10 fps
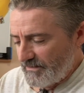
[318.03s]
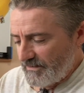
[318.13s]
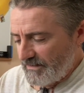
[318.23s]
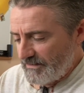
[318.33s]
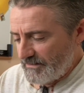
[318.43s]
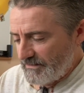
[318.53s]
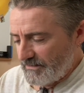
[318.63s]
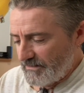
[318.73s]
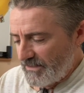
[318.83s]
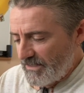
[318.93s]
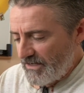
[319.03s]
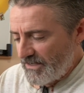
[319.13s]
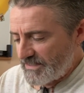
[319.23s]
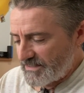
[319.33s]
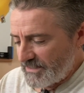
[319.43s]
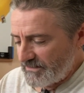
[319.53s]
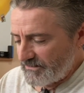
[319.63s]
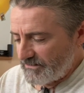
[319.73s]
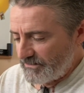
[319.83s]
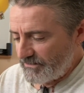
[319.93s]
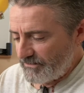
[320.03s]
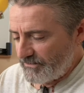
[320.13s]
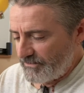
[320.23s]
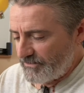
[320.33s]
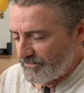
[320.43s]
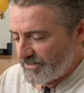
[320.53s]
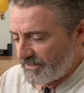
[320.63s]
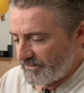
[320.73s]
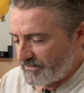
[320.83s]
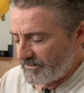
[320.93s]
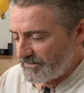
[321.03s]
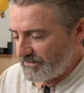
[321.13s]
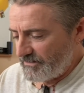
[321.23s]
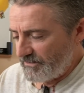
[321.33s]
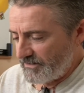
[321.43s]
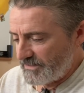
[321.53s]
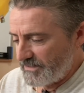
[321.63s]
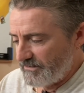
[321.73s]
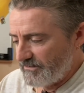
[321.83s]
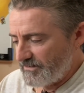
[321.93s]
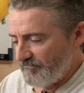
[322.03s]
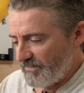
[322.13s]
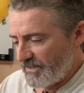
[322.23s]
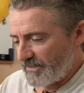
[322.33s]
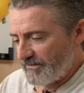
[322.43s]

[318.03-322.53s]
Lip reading: I started using it. I did like